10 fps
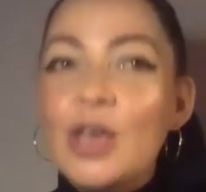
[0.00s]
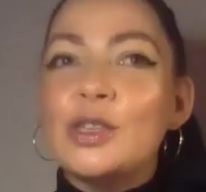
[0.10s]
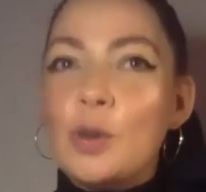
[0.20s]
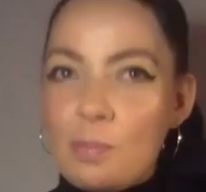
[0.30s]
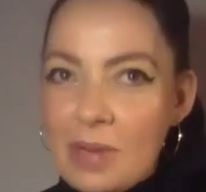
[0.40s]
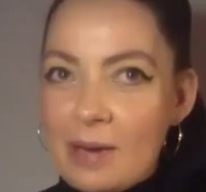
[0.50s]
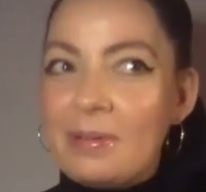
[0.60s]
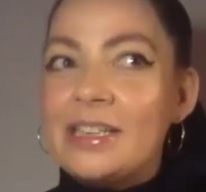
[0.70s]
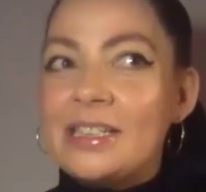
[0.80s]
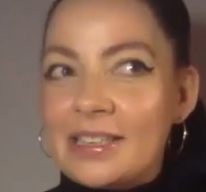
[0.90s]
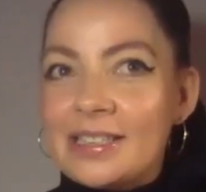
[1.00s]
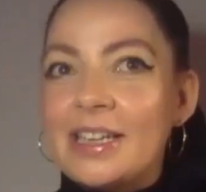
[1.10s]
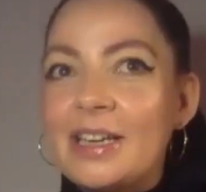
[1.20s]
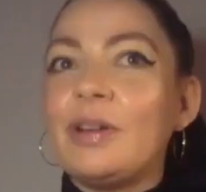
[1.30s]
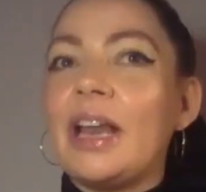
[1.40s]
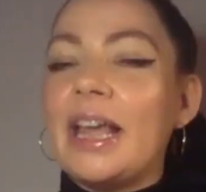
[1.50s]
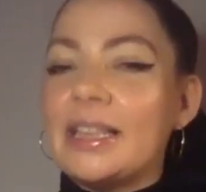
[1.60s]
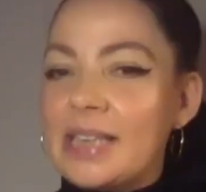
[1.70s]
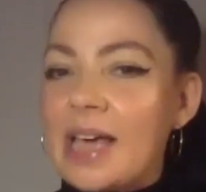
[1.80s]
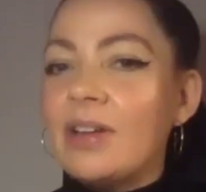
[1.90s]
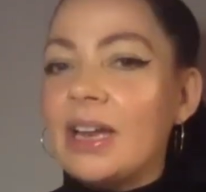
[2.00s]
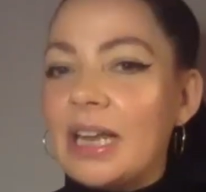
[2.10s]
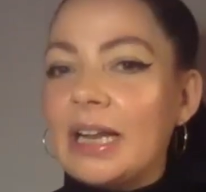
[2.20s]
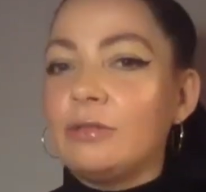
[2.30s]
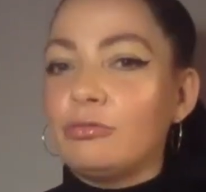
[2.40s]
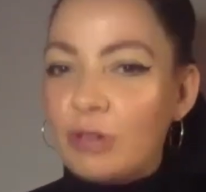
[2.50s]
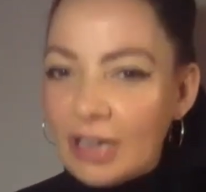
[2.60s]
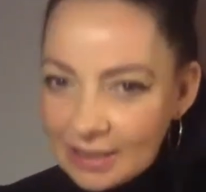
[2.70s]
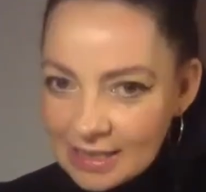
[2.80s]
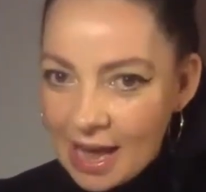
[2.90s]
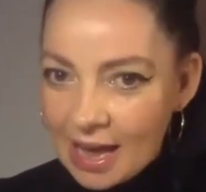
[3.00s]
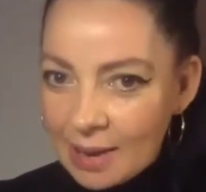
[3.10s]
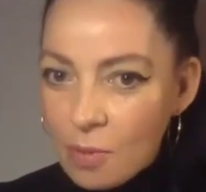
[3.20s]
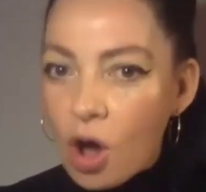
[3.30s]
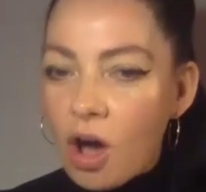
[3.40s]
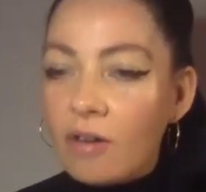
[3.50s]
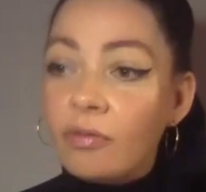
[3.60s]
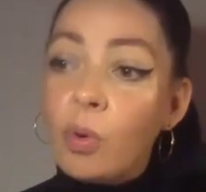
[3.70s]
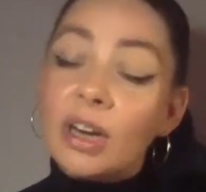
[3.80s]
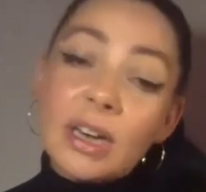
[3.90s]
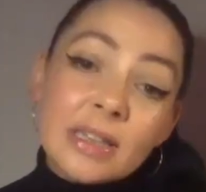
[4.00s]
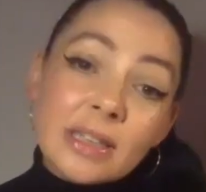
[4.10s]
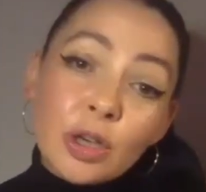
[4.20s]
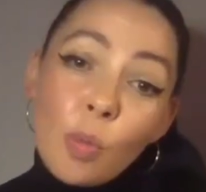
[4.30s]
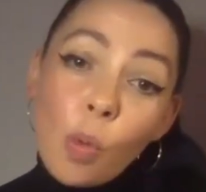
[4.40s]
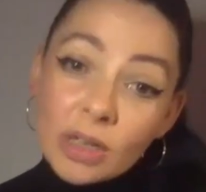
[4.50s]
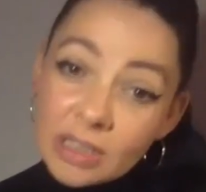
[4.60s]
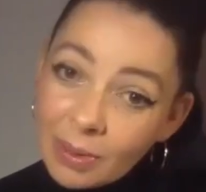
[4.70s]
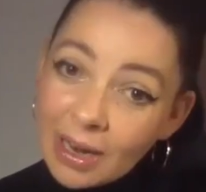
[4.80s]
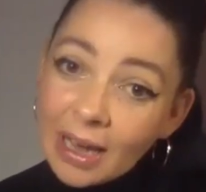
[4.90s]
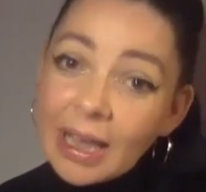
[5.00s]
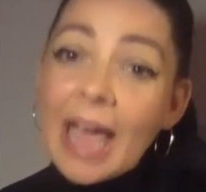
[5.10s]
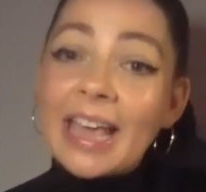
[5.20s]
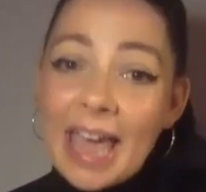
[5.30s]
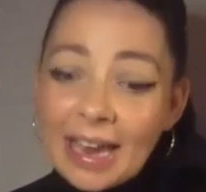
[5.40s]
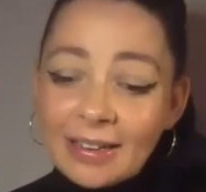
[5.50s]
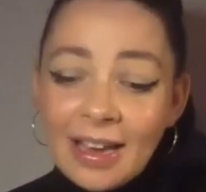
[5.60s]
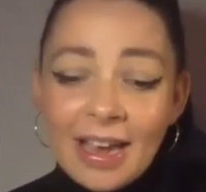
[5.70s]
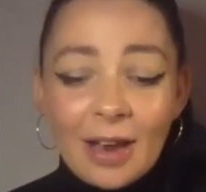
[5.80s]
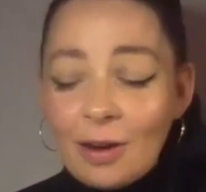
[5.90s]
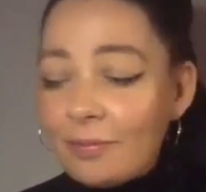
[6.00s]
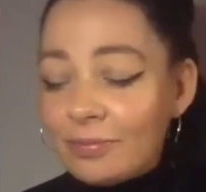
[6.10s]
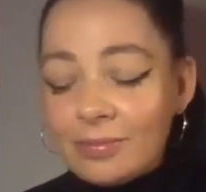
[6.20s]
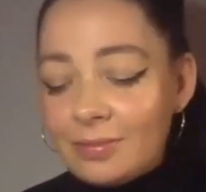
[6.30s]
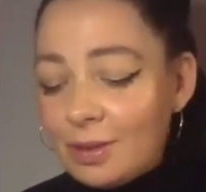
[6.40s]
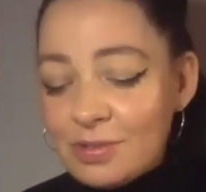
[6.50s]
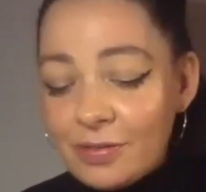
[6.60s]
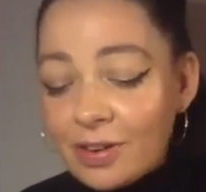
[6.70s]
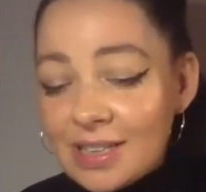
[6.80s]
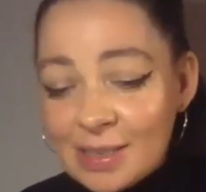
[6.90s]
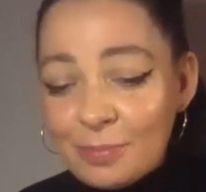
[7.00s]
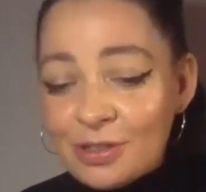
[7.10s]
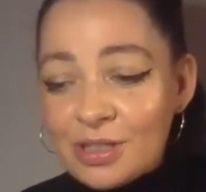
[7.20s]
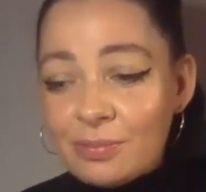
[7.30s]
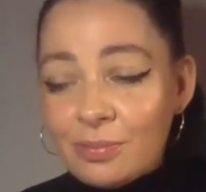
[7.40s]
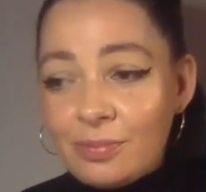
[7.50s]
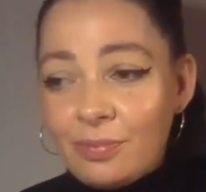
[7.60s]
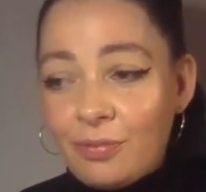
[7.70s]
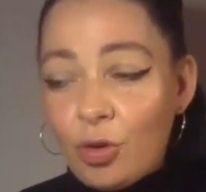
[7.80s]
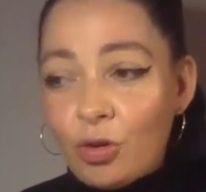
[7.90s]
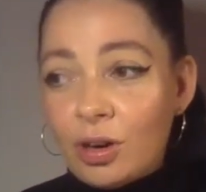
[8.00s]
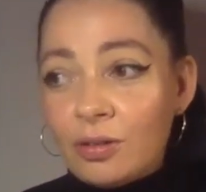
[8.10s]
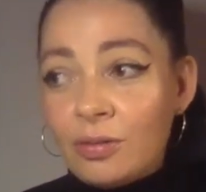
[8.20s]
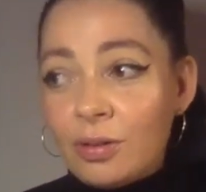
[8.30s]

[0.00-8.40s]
So maybe just, you know, let's have a little real time of what it is that you want to play. Again, um, it was very similar to for,